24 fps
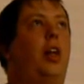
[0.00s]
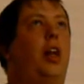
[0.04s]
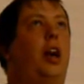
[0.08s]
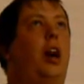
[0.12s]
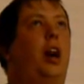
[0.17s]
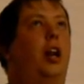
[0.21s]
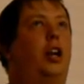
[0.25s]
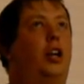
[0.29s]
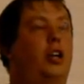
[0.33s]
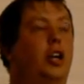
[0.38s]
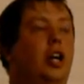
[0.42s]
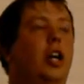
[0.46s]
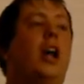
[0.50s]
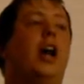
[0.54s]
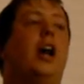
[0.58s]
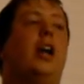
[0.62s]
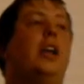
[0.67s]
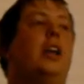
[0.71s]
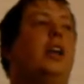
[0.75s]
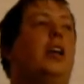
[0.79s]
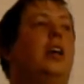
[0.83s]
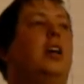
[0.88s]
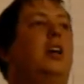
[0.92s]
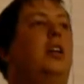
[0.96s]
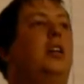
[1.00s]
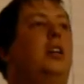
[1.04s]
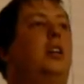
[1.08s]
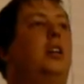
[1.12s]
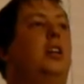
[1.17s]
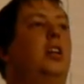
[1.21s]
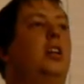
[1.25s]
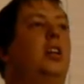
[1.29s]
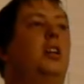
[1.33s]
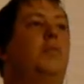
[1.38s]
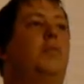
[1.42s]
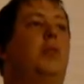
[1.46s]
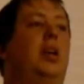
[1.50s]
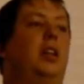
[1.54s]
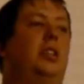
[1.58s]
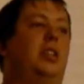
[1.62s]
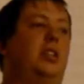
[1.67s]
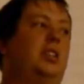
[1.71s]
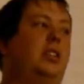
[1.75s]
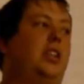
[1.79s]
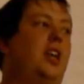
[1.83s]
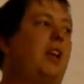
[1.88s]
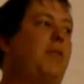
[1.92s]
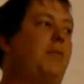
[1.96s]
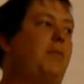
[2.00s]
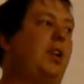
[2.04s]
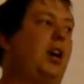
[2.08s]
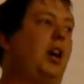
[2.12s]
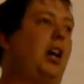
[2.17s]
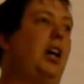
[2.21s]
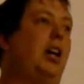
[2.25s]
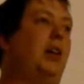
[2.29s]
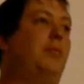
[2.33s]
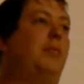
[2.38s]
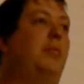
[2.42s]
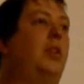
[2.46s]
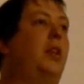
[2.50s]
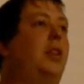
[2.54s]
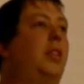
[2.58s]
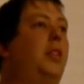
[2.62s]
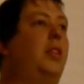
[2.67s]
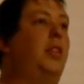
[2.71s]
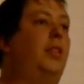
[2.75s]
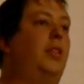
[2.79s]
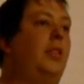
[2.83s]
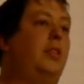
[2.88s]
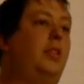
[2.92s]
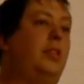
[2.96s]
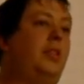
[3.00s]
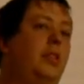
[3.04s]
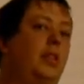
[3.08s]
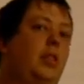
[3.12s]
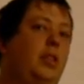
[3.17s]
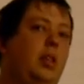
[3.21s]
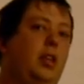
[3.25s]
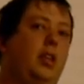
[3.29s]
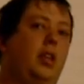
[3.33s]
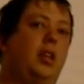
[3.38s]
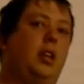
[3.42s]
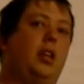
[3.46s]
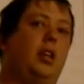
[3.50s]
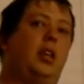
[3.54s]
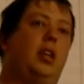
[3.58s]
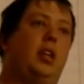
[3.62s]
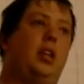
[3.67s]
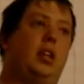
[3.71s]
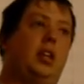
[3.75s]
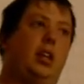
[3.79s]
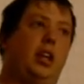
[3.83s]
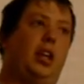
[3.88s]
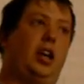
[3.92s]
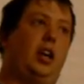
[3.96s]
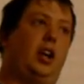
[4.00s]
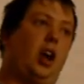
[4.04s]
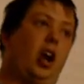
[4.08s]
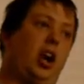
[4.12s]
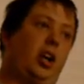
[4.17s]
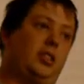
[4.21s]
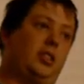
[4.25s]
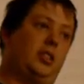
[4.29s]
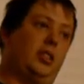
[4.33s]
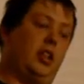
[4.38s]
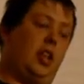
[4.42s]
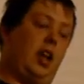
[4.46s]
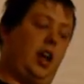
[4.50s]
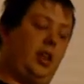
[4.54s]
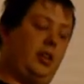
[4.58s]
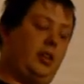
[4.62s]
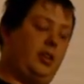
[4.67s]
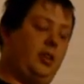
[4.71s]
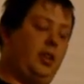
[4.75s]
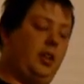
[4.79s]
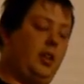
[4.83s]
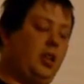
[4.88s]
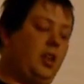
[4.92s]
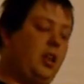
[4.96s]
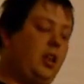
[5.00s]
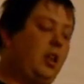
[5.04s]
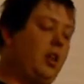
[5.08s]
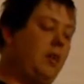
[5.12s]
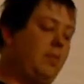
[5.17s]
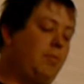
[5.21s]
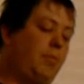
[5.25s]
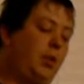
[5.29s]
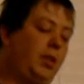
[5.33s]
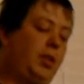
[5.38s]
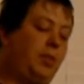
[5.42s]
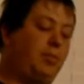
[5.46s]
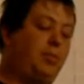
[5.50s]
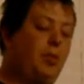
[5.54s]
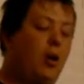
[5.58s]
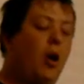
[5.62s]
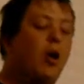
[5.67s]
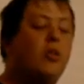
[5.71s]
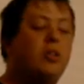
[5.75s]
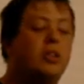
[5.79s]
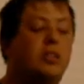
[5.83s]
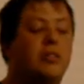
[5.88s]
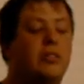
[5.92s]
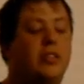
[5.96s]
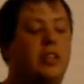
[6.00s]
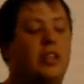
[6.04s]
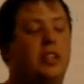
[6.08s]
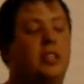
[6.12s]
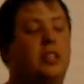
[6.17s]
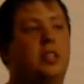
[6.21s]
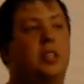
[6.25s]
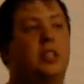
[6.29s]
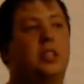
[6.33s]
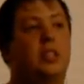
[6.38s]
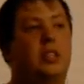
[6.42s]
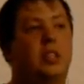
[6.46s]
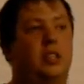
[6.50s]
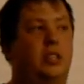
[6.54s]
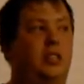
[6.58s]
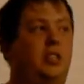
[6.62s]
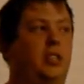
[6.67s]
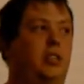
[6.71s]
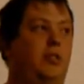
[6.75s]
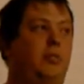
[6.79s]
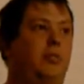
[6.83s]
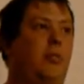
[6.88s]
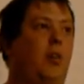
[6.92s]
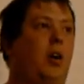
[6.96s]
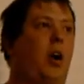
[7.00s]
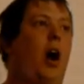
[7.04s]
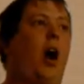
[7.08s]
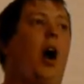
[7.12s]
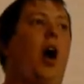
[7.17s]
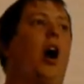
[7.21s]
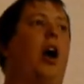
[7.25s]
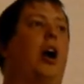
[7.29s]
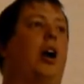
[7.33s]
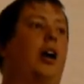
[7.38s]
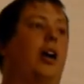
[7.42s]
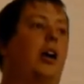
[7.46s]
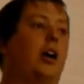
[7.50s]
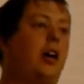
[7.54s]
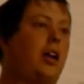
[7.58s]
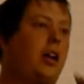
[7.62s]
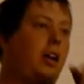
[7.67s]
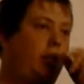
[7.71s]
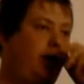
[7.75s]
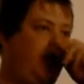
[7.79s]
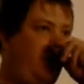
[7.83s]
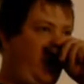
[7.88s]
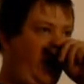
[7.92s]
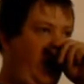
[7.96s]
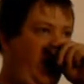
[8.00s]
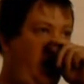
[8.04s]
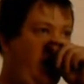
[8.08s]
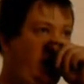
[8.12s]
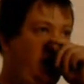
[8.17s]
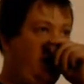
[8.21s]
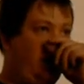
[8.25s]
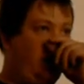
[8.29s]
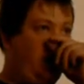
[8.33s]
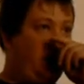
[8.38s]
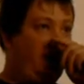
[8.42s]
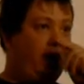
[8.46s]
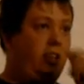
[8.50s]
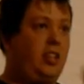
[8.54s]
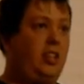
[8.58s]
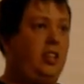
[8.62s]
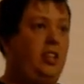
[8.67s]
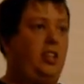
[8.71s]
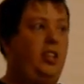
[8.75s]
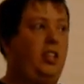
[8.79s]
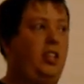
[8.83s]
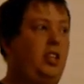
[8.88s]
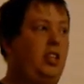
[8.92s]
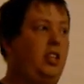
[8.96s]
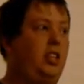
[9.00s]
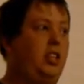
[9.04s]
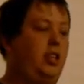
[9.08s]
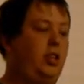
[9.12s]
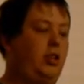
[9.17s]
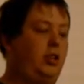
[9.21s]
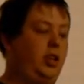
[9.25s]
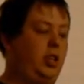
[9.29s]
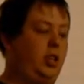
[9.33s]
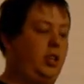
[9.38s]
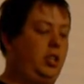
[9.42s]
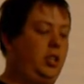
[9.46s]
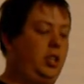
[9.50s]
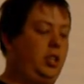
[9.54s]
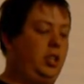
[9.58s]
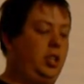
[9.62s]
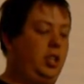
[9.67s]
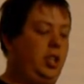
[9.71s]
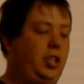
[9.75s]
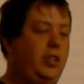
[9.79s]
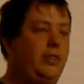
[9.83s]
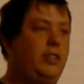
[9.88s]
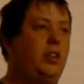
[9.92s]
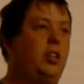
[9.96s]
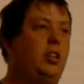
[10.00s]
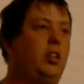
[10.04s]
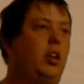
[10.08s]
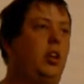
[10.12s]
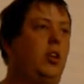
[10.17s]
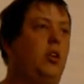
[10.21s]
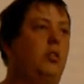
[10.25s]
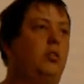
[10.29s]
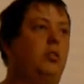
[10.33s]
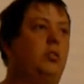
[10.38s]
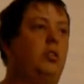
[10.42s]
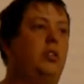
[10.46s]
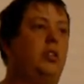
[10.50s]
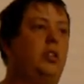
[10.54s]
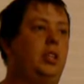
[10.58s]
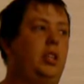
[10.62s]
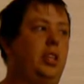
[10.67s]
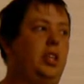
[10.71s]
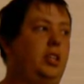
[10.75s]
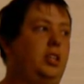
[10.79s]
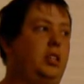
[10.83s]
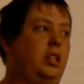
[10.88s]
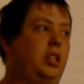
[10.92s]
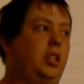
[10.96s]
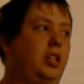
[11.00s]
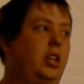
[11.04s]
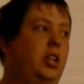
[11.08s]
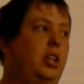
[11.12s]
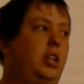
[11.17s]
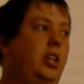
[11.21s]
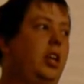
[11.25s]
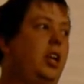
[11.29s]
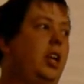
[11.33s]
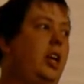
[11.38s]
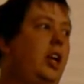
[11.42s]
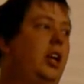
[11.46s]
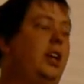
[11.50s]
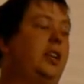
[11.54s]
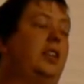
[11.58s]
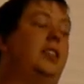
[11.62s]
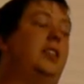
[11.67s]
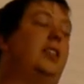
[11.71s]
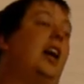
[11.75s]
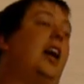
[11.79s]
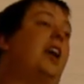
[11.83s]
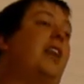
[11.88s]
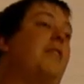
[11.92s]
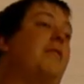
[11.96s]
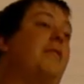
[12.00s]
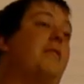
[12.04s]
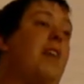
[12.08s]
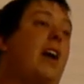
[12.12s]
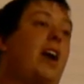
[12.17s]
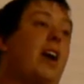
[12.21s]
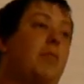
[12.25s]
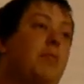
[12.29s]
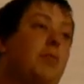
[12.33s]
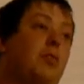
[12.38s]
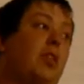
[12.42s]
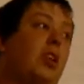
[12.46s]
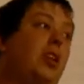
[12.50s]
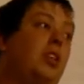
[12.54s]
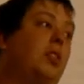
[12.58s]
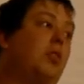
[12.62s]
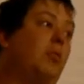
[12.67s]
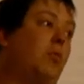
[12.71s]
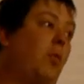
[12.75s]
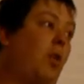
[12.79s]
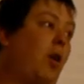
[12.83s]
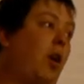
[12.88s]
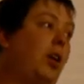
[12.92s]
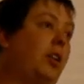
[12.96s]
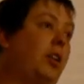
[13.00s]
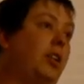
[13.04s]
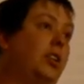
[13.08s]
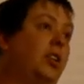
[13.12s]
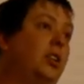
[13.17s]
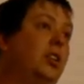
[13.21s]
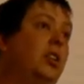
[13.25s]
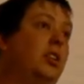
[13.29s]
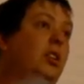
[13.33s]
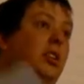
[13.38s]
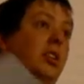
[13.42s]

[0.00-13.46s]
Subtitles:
a good idea, but at the same time, it costs a lot. But the pros of this system are that you can leave it alone easily. It does not evaporate the water,